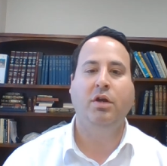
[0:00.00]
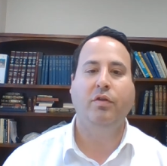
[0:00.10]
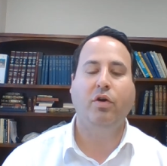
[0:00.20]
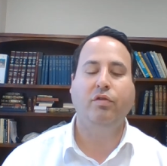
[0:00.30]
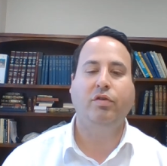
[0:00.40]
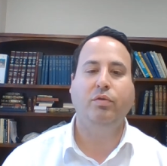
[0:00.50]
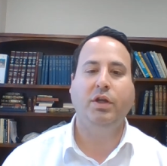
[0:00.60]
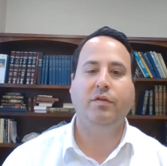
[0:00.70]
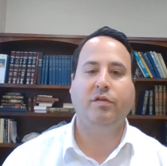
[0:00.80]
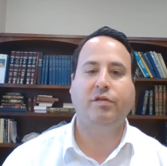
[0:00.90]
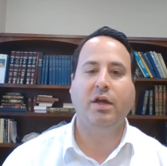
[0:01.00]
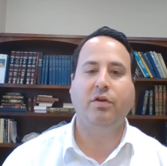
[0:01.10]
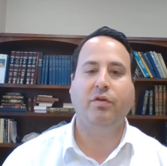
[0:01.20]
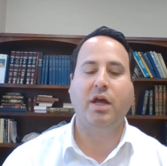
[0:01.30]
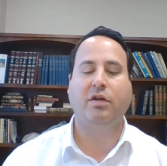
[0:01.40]
Those who need the
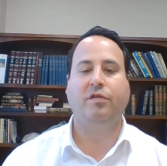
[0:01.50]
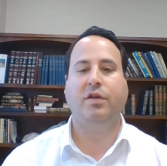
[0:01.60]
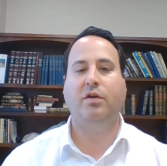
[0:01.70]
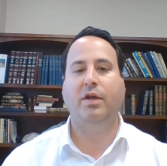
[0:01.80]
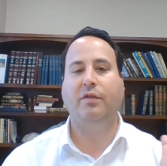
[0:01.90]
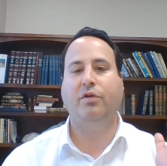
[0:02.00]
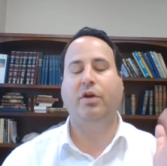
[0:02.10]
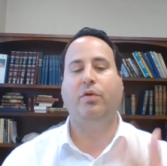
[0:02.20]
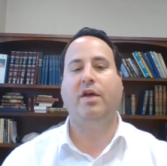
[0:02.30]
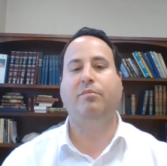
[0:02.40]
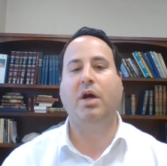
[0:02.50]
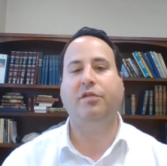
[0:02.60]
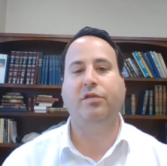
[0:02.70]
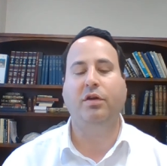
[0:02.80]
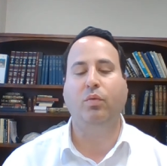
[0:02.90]
Seder, not because they don't have
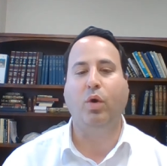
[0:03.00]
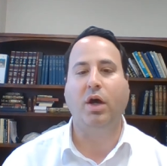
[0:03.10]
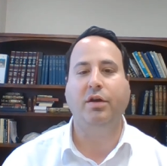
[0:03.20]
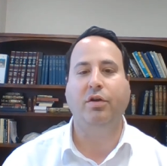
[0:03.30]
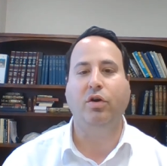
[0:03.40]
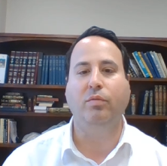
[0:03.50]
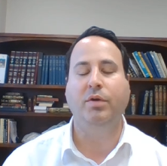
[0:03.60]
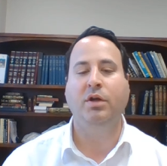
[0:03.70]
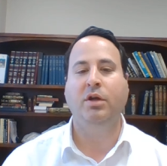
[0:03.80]
matzah and wine at home.